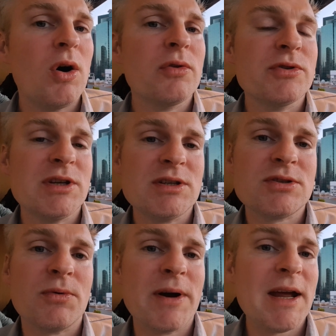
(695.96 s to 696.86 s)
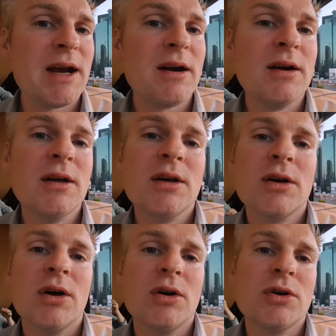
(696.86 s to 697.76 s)
on these rare
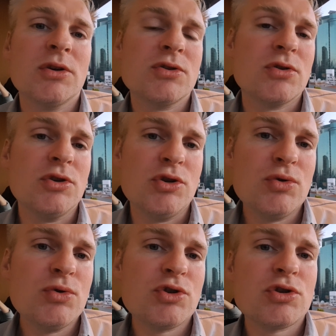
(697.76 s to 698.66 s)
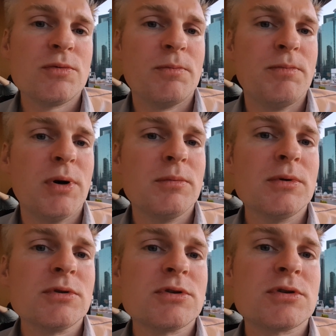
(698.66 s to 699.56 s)
huge
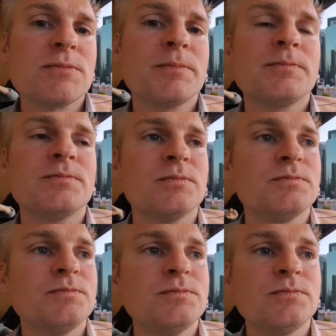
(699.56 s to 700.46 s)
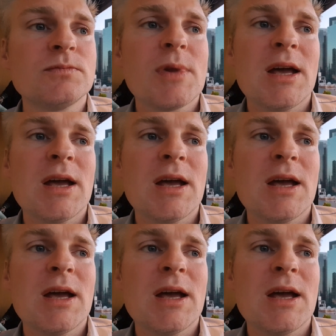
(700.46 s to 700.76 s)
bubbles mm,